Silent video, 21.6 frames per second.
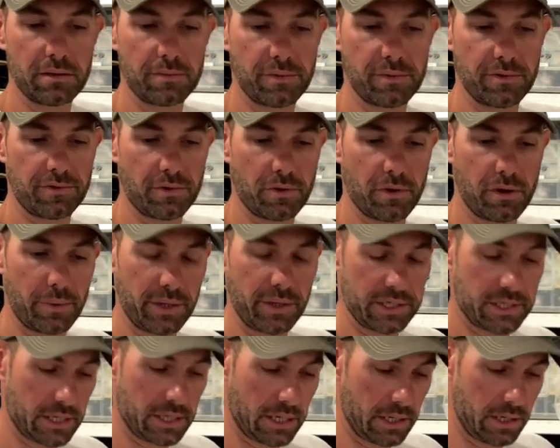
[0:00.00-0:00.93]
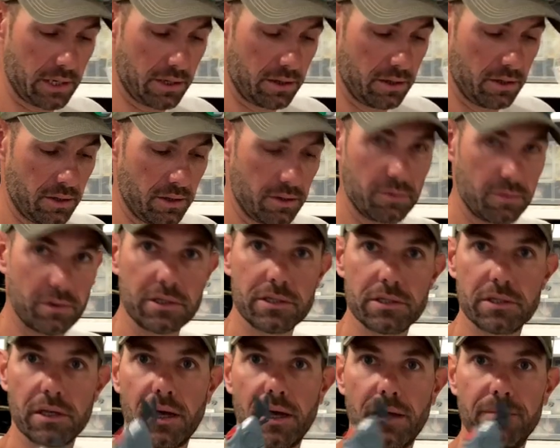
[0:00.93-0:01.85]
before I went sailing
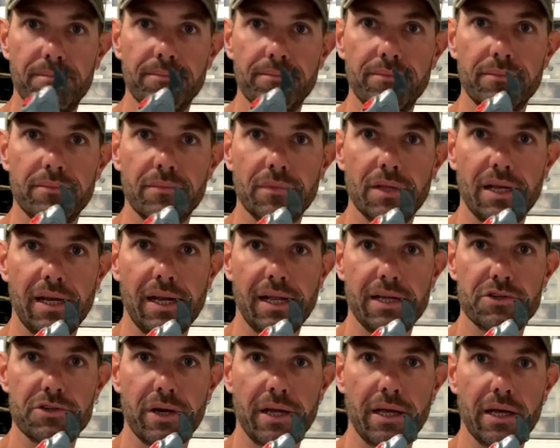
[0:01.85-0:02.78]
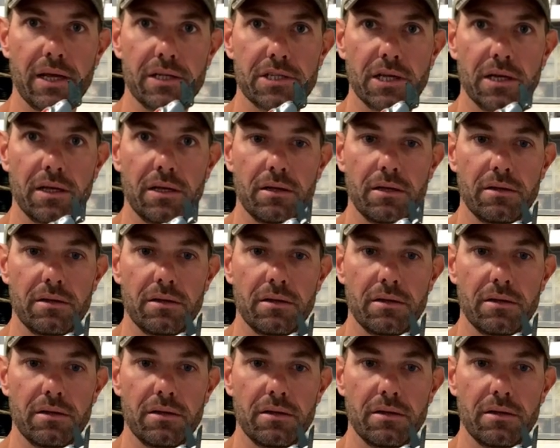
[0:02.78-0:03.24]
was an electric cutter.